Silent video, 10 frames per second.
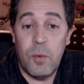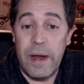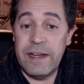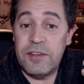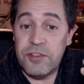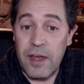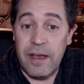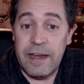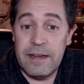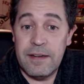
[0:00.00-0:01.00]
Wade
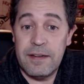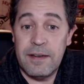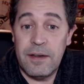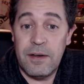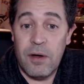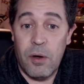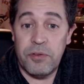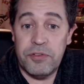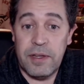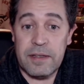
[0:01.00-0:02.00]
signed
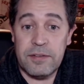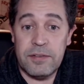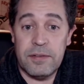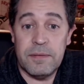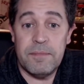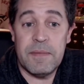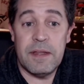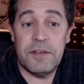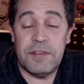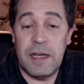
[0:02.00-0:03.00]
all 6,
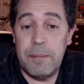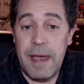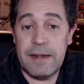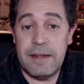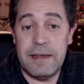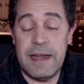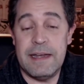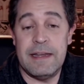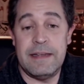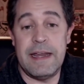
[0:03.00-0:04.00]
sent it back to
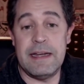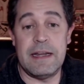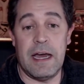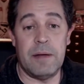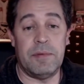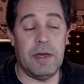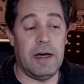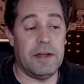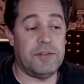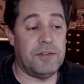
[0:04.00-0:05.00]
Nate, and Nate got them
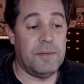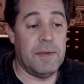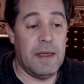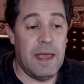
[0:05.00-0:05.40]
to us.